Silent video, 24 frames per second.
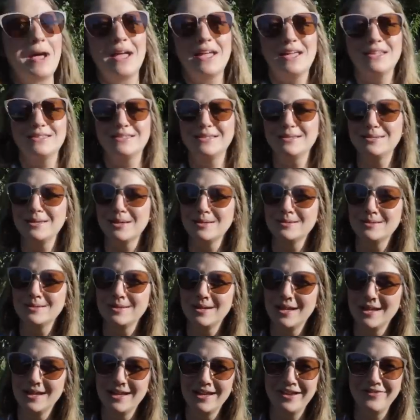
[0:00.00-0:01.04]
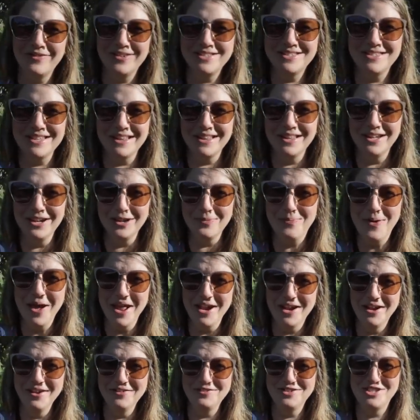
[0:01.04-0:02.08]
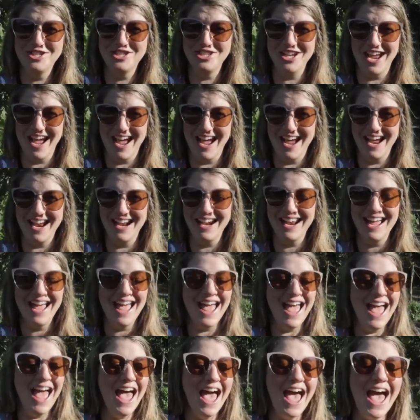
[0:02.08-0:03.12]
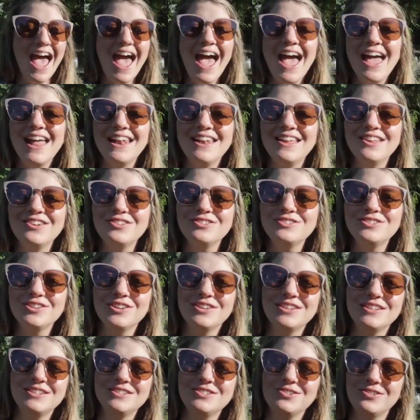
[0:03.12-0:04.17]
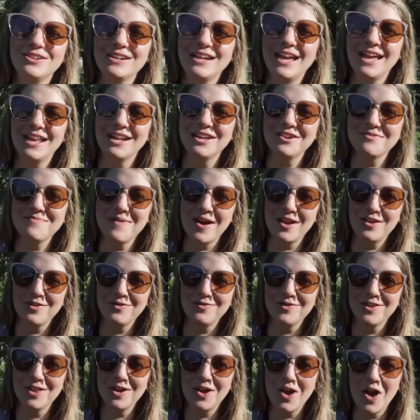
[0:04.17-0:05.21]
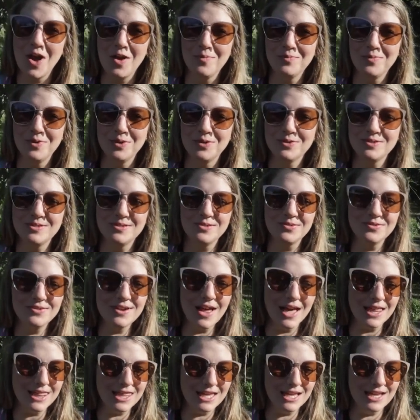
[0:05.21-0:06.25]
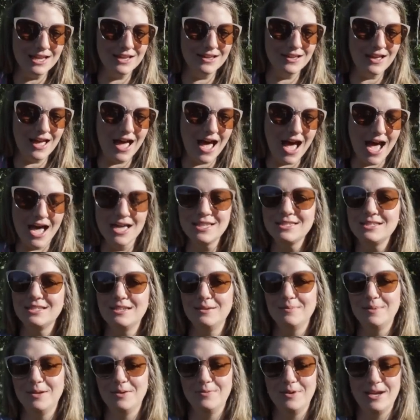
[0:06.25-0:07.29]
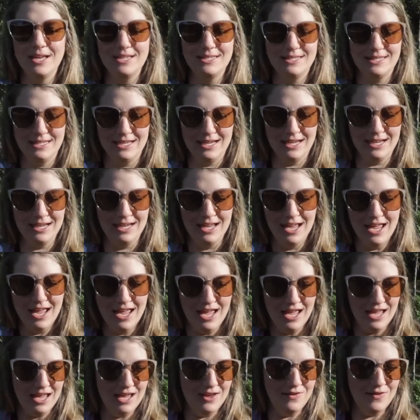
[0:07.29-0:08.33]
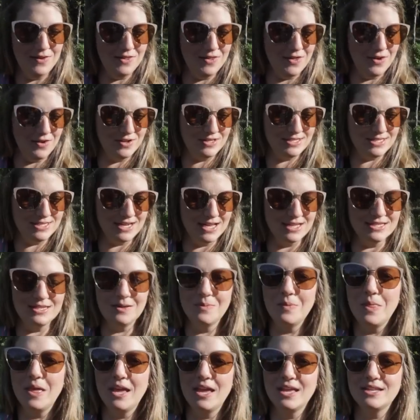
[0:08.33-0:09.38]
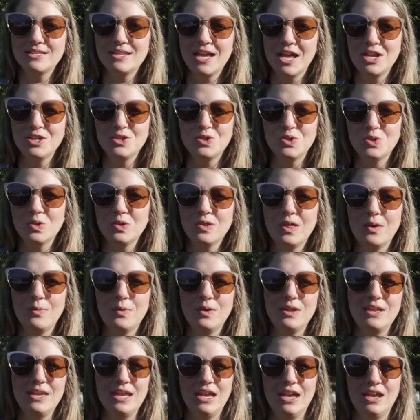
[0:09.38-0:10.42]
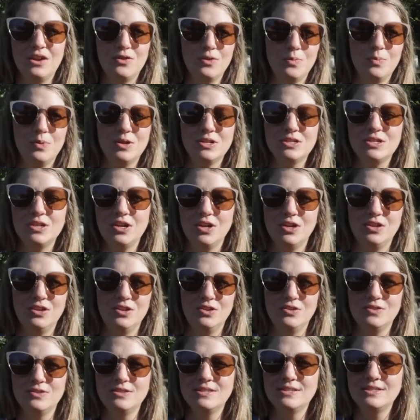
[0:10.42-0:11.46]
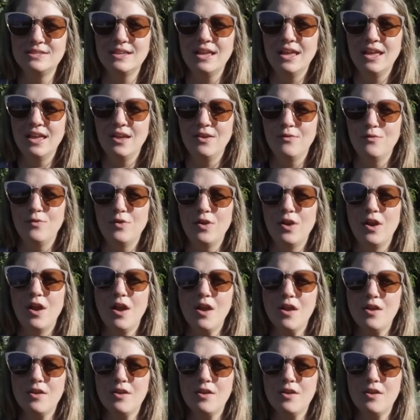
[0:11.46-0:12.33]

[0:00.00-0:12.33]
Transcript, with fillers: I guess it's also going to give us a little bit of shade, and it'll turn into organic matter for the compost. So nothing has to be wasted, even though it's not something intentional that we need or put to good use for